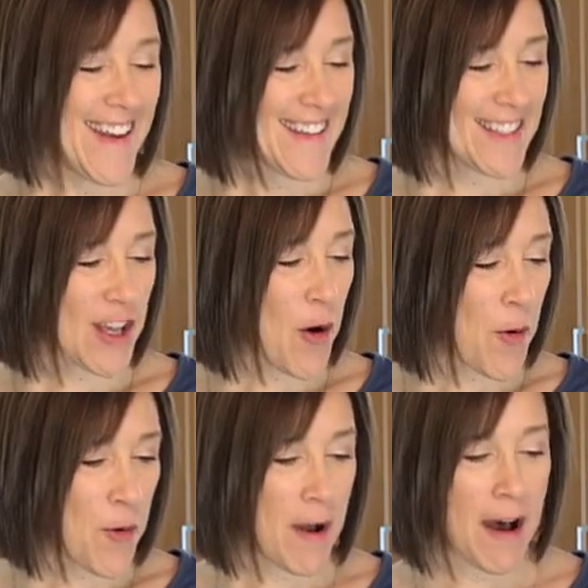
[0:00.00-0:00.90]

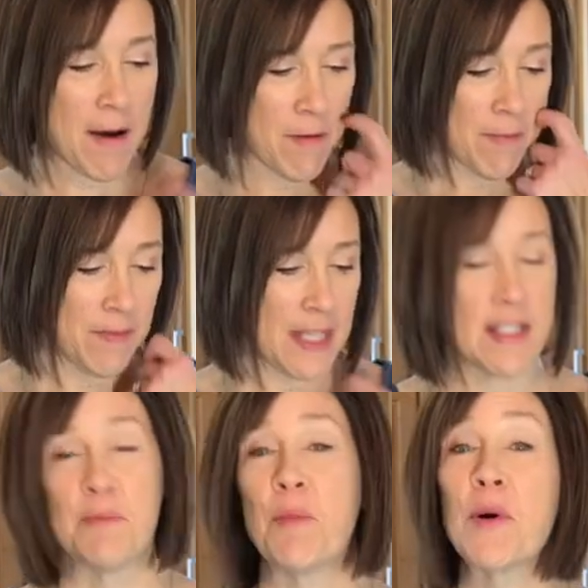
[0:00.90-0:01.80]
So
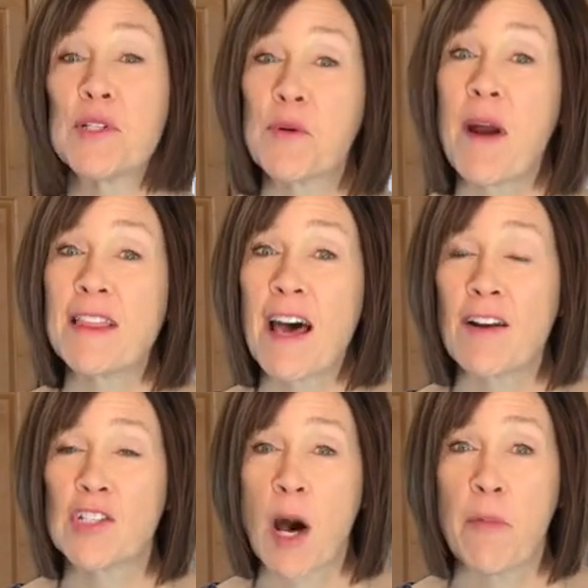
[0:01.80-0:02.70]
it's important to write that
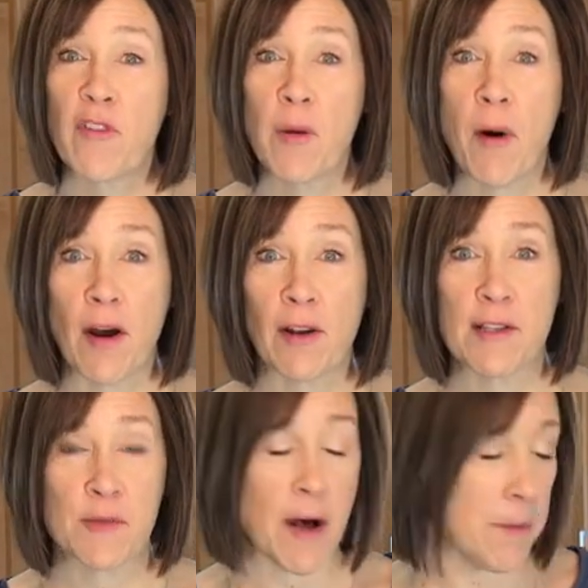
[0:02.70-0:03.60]
on top of your bottle
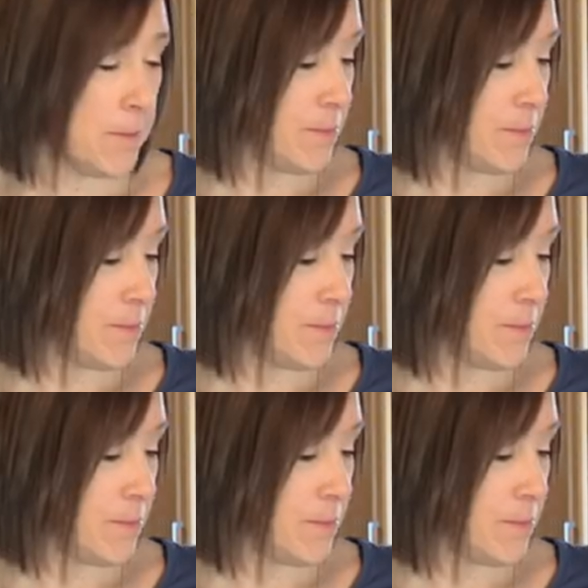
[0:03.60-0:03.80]
as well.